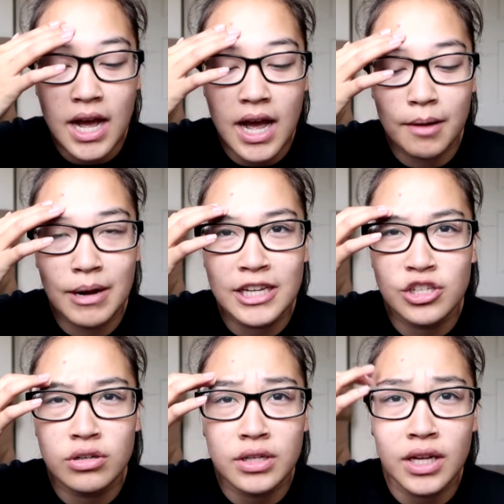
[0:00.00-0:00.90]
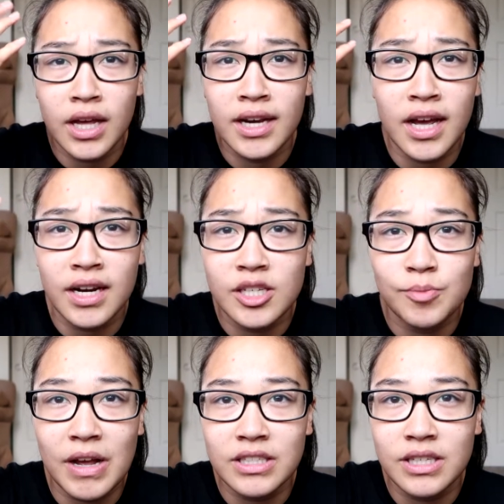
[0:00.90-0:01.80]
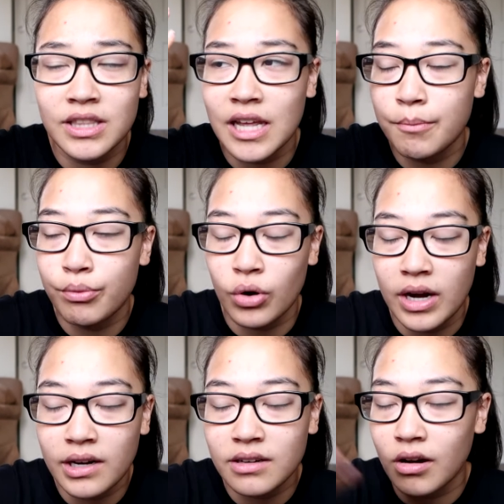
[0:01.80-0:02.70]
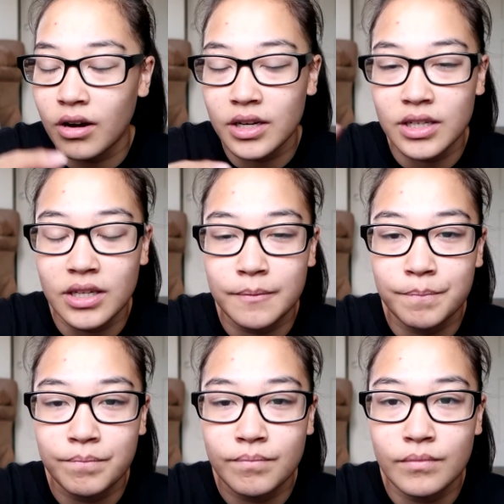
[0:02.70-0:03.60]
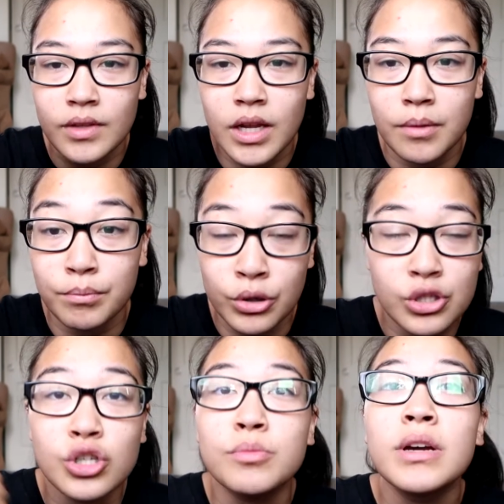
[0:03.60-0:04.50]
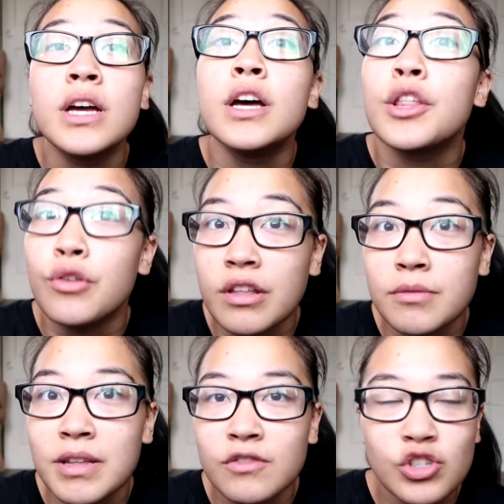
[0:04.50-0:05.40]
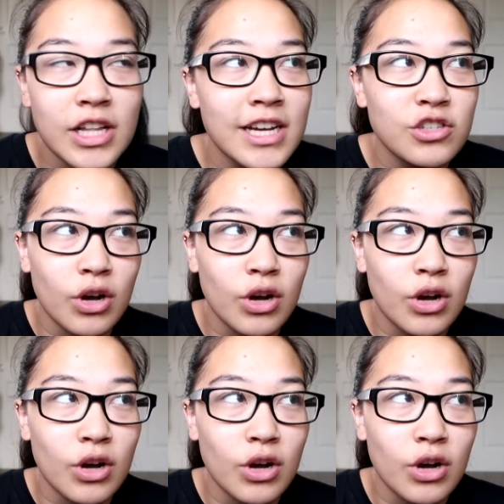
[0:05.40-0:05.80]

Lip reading: I took an unexpected like break on BookTube throughout the month of July.